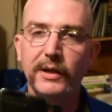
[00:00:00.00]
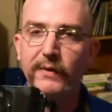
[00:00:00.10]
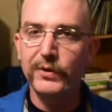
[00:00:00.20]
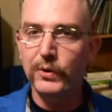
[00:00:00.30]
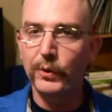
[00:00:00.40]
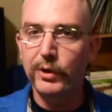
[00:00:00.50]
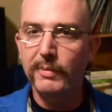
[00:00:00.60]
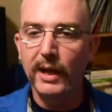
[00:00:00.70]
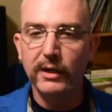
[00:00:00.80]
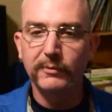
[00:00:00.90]
on the store you're
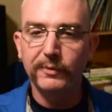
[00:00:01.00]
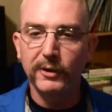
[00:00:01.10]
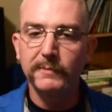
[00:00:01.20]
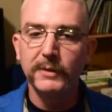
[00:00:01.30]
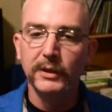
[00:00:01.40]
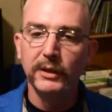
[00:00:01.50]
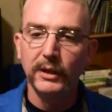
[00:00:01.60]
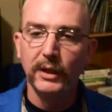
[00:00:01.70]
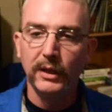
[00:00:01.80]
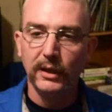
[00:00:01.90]
buying them from.
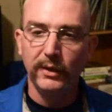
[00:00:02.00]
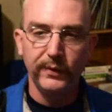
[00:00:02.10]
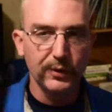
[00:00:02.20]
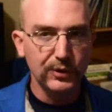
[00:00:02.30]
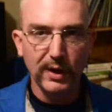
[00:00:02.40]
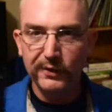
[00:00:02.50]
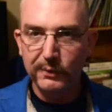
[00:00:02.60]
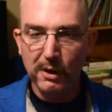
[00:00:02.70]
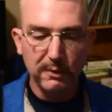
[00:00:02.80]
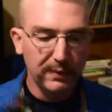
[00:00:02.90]
There's nothing
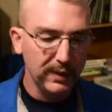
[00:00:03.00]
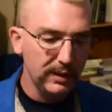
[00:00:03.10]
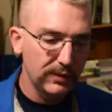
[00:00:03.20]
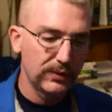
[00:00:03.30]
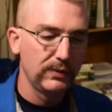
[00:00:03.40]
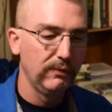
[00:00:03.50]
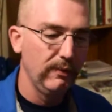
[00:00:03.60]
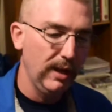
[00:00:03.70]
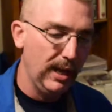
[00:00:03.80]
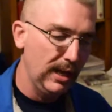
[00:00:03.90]
wrong with these.
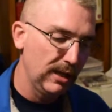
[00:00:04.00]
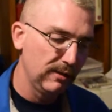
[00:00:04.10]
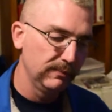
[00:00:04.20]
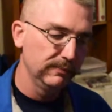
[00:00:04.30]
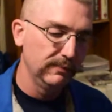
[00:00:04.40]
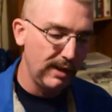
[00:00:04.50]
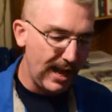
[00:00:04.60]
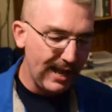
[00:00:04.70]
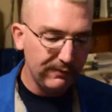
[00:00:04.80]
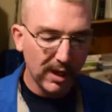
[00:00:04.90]
I
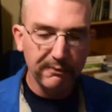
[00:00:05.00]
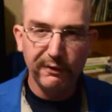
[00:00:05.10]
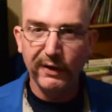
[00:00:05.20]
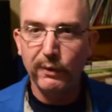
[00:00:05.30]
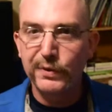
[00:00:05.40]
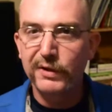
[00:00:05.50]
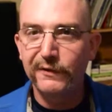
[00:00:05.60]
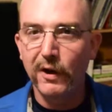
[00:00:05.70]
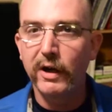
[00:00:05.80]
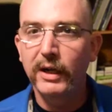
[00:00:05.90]
have a love affair with
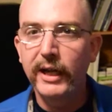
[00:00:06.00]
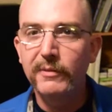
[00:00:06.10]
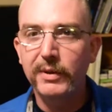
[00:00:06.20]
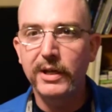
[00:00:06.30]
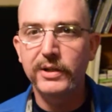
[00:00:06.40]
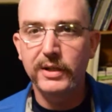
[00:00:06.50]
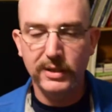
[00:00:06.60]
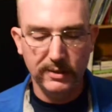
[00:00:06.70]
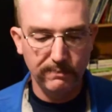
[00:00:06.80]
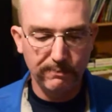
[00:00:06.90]
Safariland because
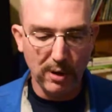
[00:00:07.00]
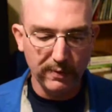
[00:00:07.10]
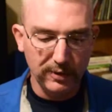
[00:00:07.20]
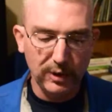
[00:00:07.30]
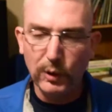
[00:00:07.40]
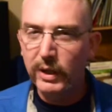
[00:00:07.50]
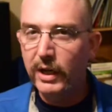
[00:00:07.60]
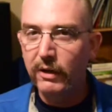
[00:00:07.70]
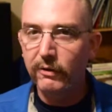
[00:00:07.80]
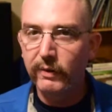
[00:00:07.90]
it's part of the duty
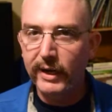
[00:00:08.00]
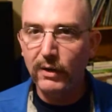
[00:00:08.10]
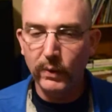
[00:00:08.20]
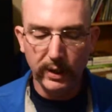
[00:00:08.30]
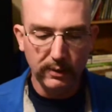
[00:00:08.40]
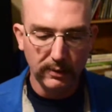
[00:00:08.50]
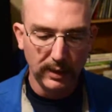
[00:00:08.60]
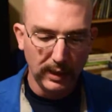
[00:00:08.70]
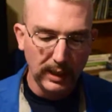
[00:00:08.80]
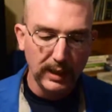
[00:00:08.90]
gear that I wear.
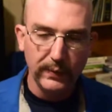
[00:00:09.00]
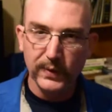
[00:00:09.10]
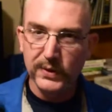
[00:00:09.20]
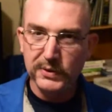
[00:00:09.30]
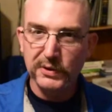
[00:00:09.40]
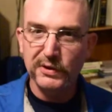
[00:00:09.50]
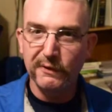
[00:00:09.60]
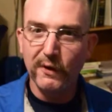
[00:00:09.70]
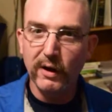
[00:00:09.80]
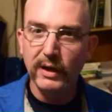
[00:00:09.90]
This is a
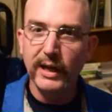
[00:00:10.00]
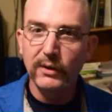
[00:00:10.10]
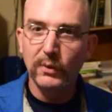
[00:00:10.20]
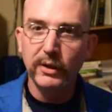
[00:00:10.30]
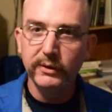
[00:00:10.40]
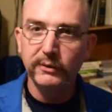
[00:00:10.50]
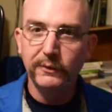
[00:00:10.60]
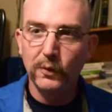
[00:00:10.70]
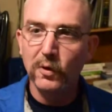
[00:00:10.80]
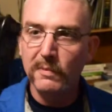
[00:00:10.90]
Safariland one
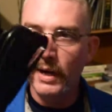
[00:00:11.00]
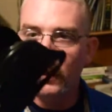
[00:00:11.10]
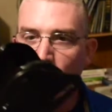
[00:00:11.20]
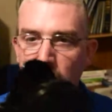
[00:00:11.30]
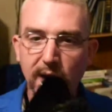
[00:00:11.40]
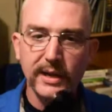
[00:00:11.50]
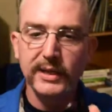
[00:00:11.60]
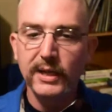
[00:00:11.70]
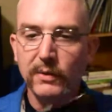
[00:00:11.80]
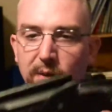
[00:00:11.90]
for my Glock
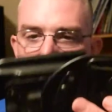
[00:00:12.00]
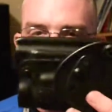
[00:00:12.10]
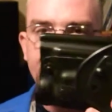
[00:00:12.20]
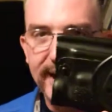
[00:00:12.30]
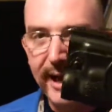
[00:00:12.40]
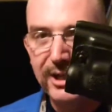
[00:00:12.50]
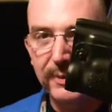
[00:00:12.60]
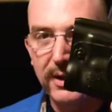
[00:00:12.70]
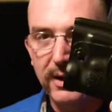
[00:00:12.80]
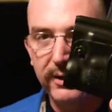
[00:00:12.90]
19 with a light
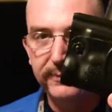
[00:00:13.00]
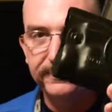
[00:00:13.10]
attachment on it.